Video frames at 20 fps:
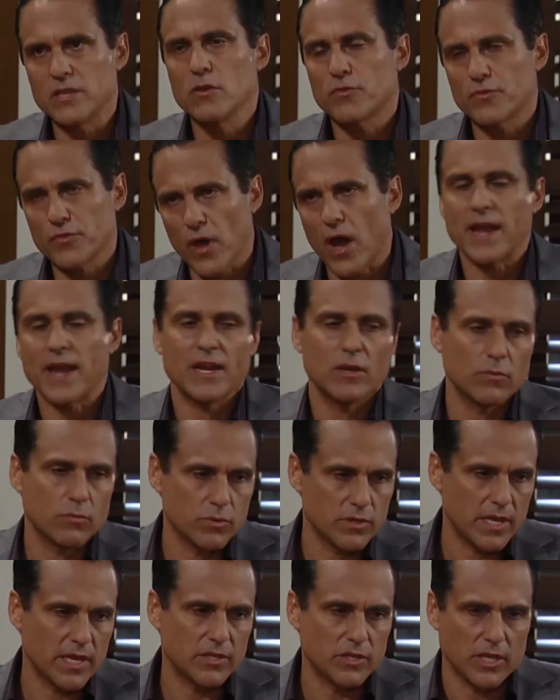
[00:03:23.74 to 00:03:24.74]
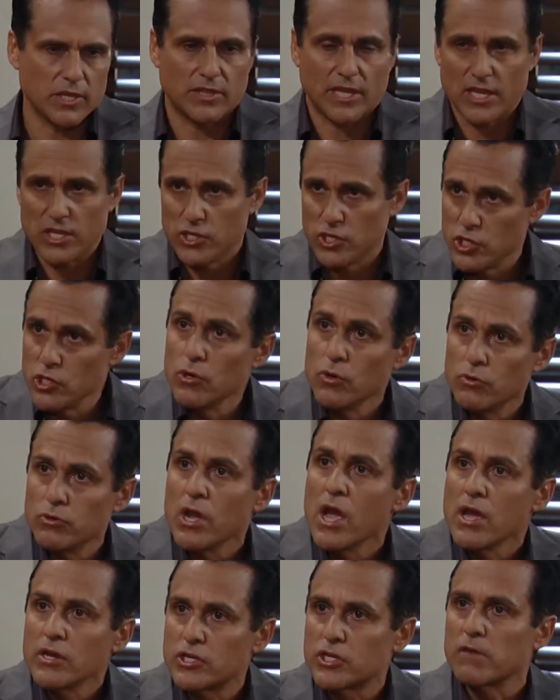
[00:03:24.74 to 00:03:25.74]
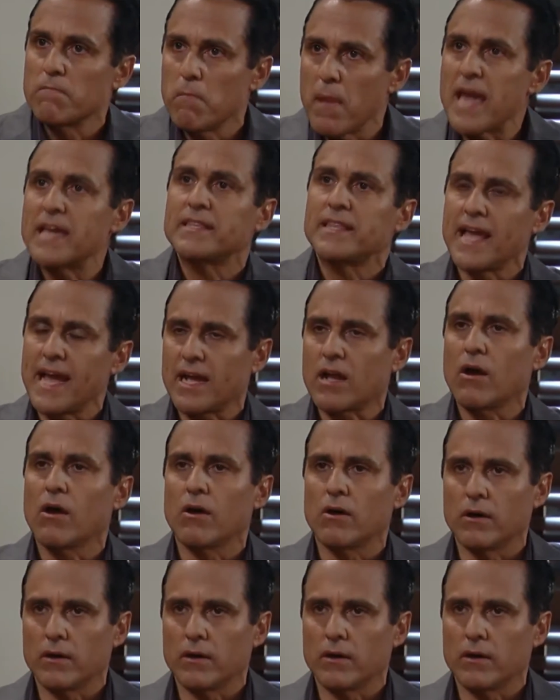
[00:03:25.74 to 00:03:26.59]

and you thought it, it, that you should make that call.